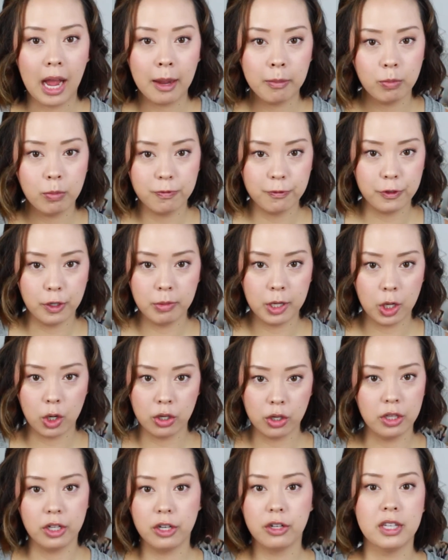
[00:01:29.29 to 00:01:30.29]
I'm filming
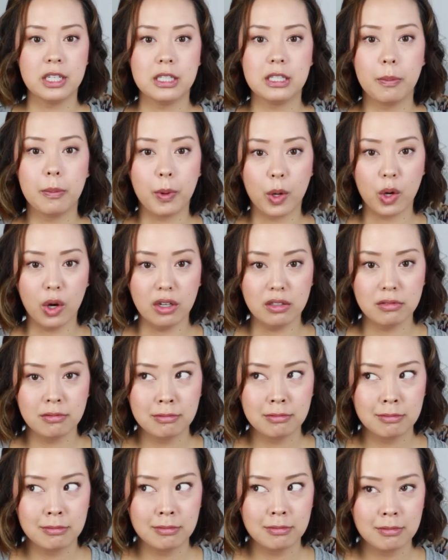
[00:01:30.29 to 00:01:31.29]
earlier than typical
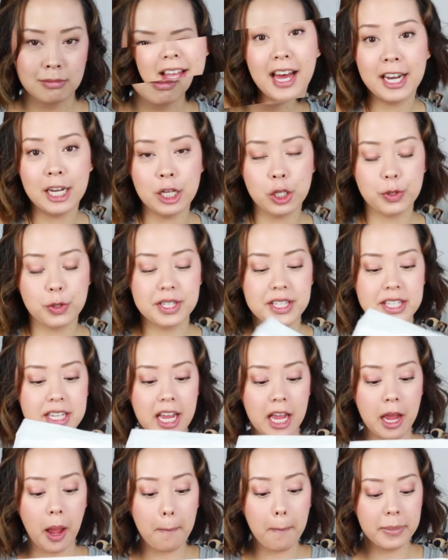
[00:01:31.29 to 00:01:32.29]
that
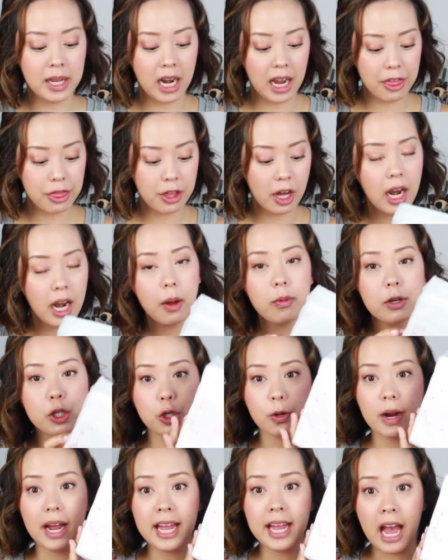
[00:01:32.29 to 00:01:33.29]
interesting, but I thought I would
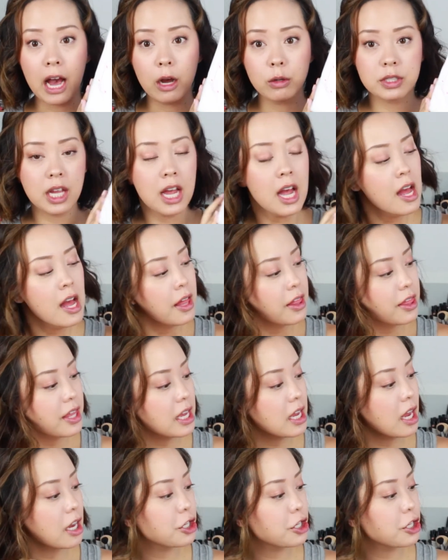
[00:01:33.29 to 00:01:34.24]
try out the